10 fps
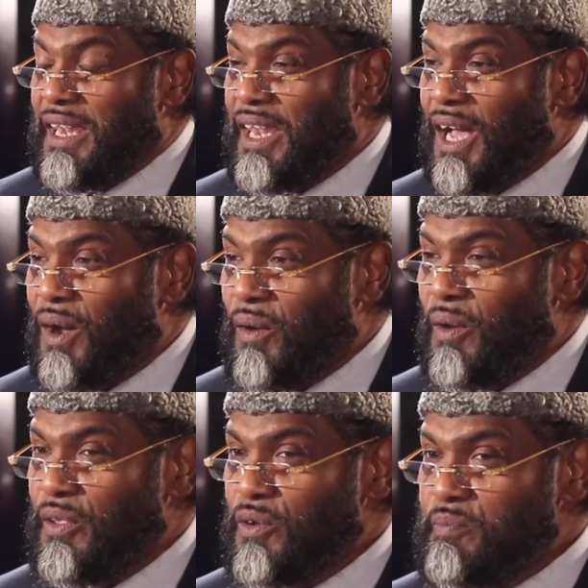Now,
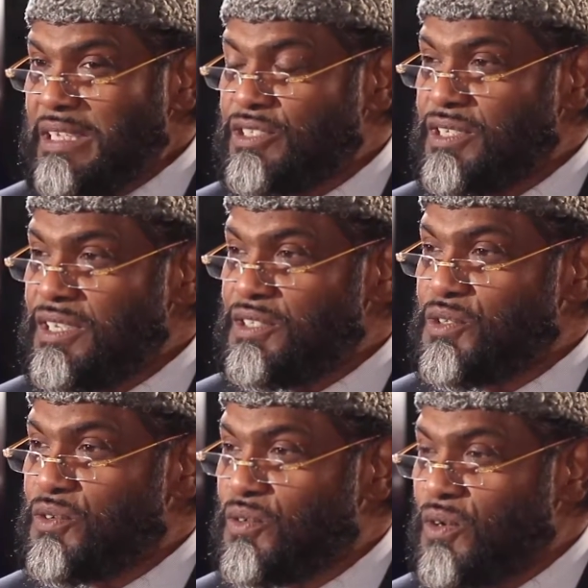you mentioned
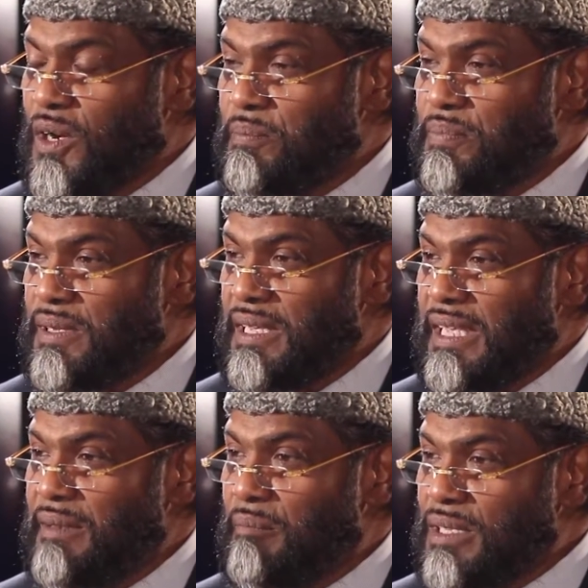that you grew up
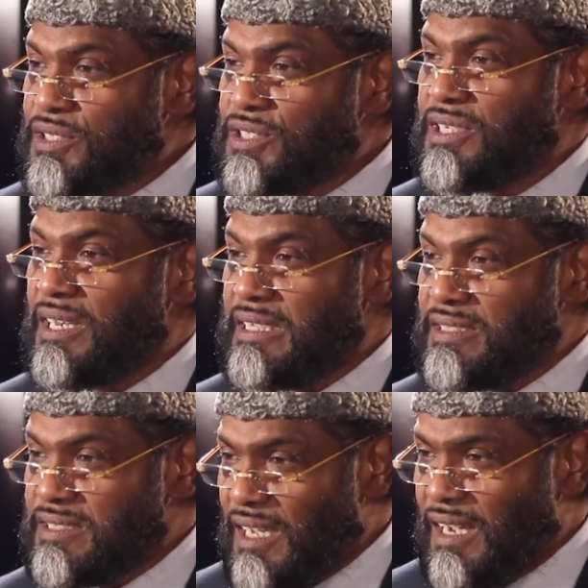in Masjid Al
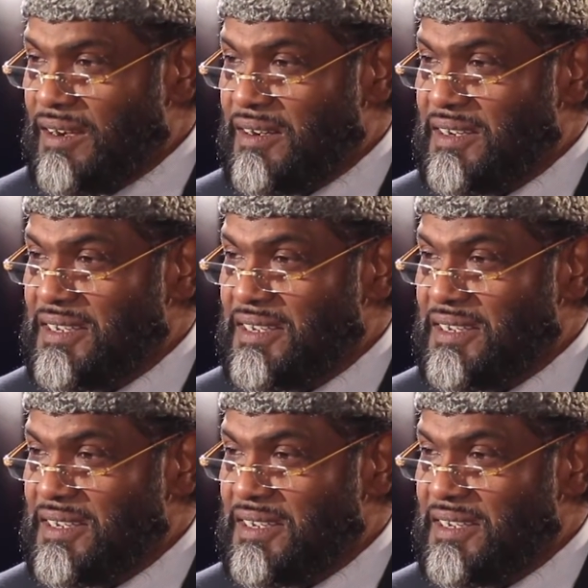Ansar.